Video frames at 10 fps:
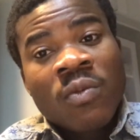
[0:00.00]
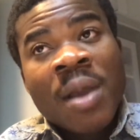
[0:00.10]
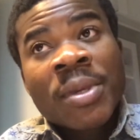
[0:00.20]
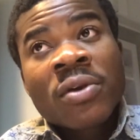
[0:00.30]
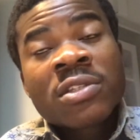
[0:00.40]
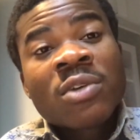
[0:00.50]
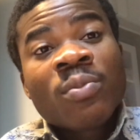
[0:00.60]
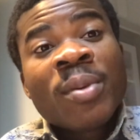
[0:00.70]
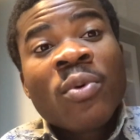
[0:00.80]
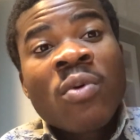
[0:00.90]
Why? Because the
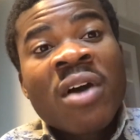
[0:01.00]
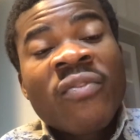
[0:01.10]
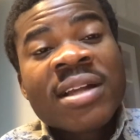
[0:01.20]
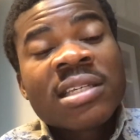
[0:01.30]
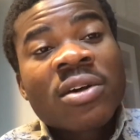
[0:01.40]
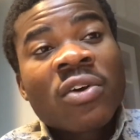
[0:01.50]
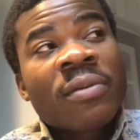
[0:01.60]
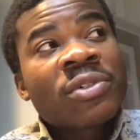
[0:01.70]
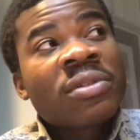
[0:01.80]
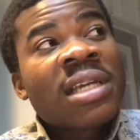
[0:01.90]
people who are fighting
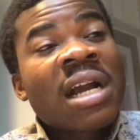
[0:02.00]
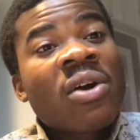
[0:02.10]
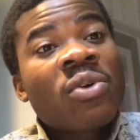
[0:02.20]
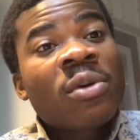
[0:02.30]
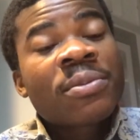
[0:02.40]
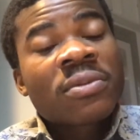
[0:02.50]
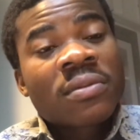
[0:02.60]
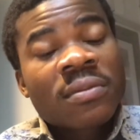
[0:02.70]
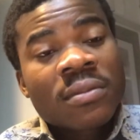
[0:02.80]
corruption, they are corrupt.